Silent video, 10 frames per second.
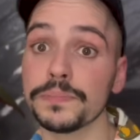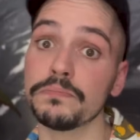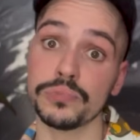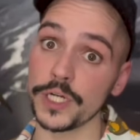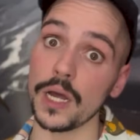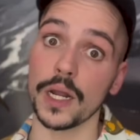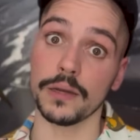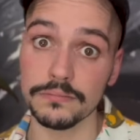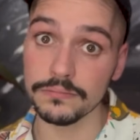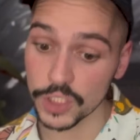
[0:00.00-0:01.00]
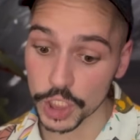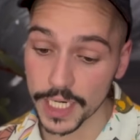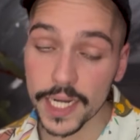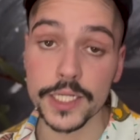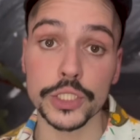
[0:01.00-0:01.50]
Rihanna, you're
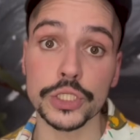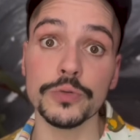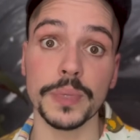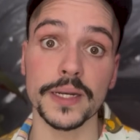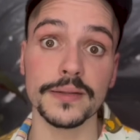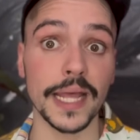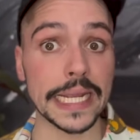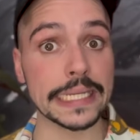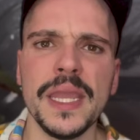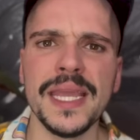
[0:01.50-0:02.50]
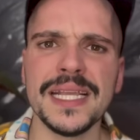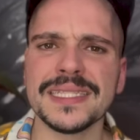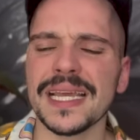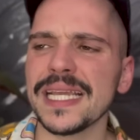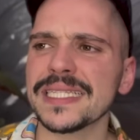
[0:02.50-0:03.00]
kind of stupid? Like, is
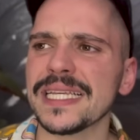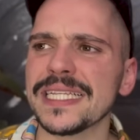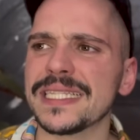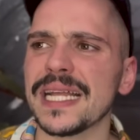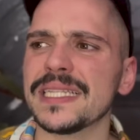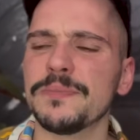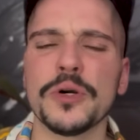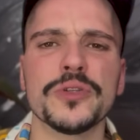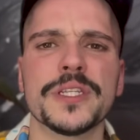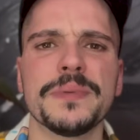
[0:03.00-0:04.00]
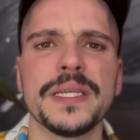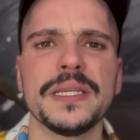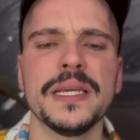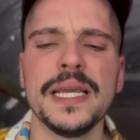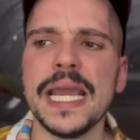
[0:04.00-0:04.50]
that supposed to
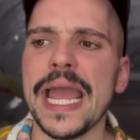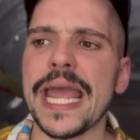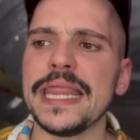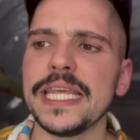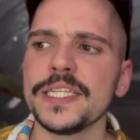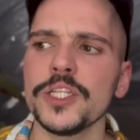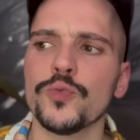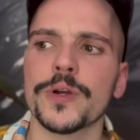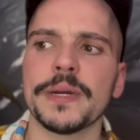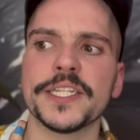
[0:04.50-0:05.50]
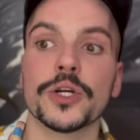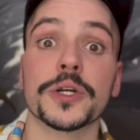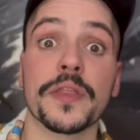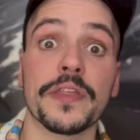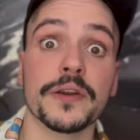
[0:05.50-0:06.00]
be? And this is where my
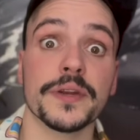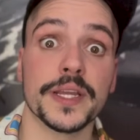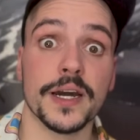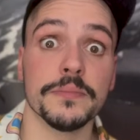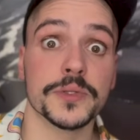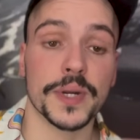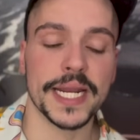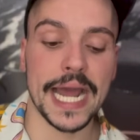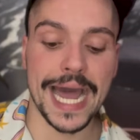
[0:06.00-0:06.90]
dark theory comes, right?